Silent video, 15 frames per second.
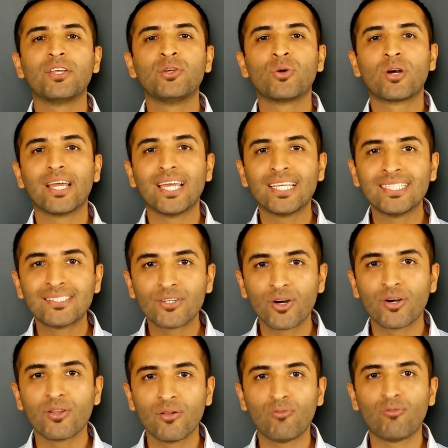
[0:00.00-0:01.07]
your
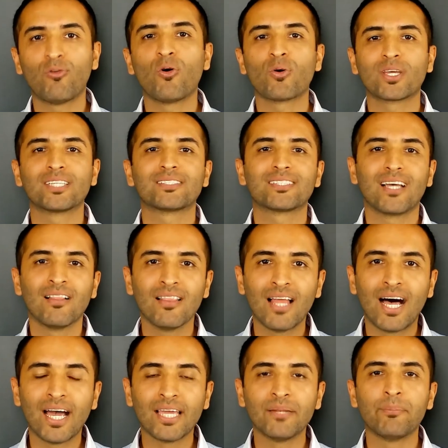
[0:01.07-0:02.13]
internal focus
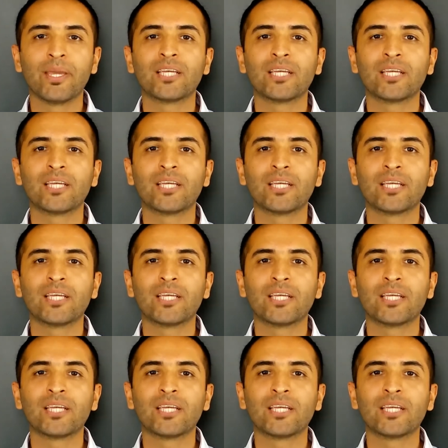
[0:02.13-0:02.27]
aligned.